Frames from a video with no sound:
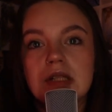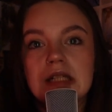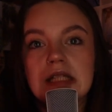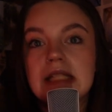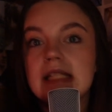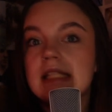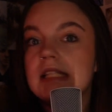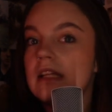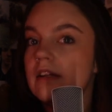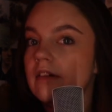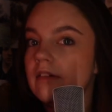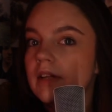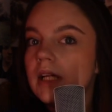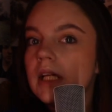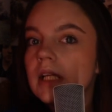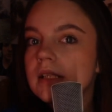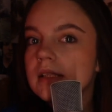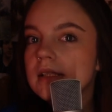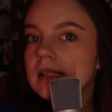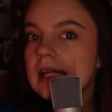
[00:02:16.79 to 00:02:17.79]

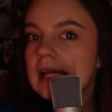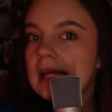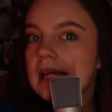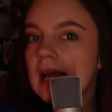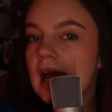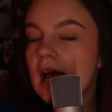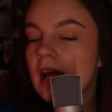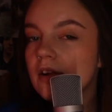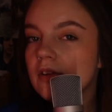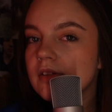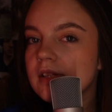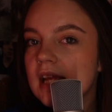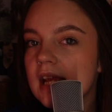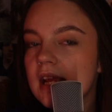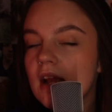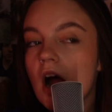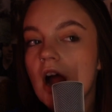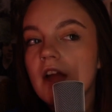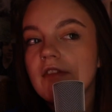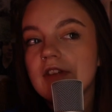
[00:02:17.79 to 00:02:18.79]
seriously
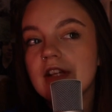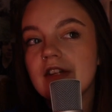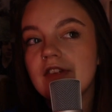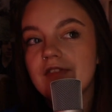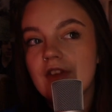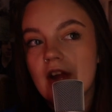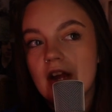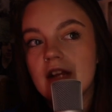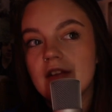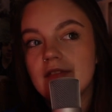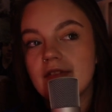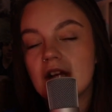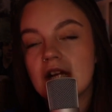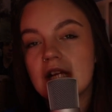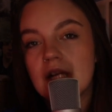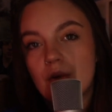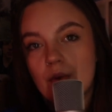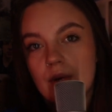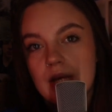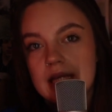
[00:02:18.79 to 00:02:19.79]
annotate. I read very, very
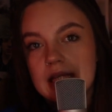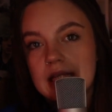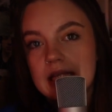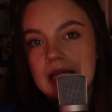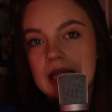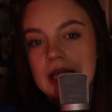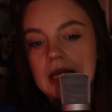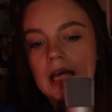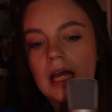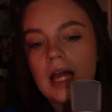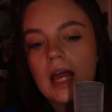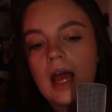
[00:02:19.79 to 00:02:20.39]
quickly.